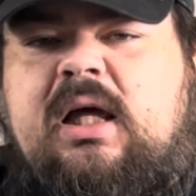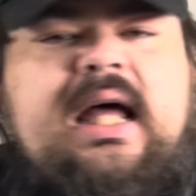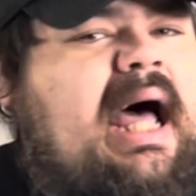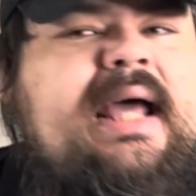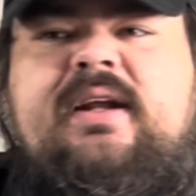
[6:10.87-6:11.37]

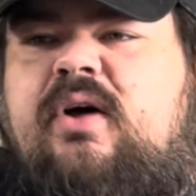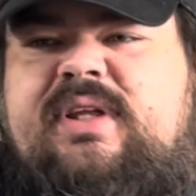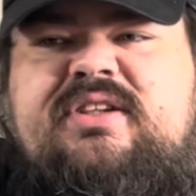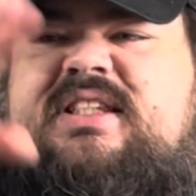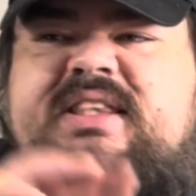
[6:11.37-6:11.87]
I know
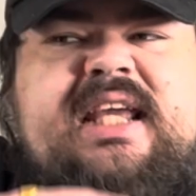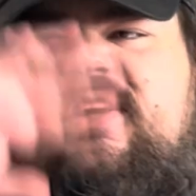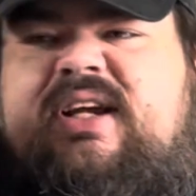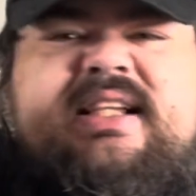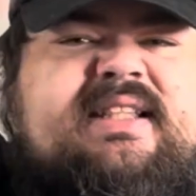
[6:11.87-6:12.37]
there's
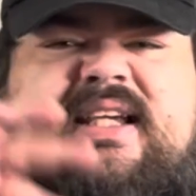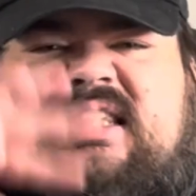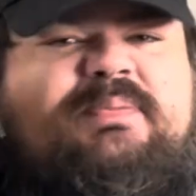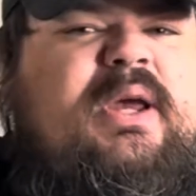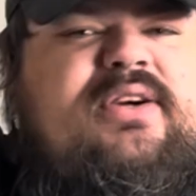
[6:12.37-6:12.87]
theories and
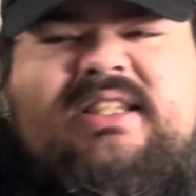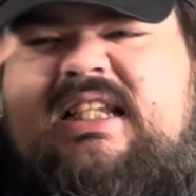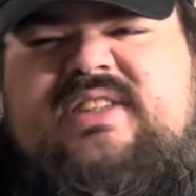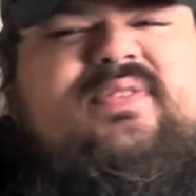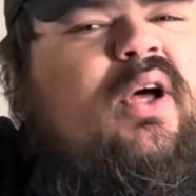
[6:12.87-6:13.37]

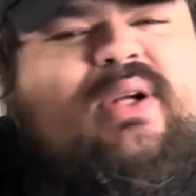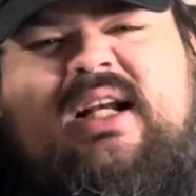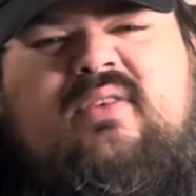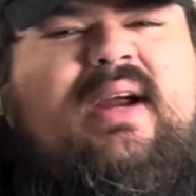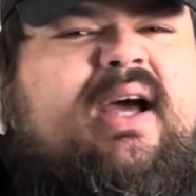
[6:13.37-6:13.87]
conspiracies floating
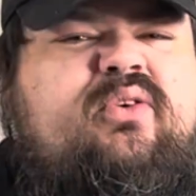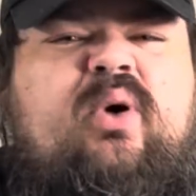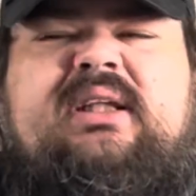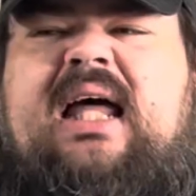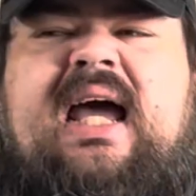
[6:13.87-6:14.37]
around
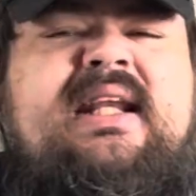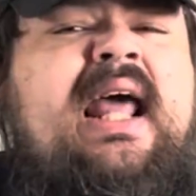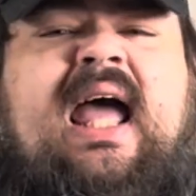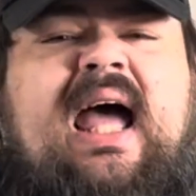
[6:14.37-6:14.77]
online.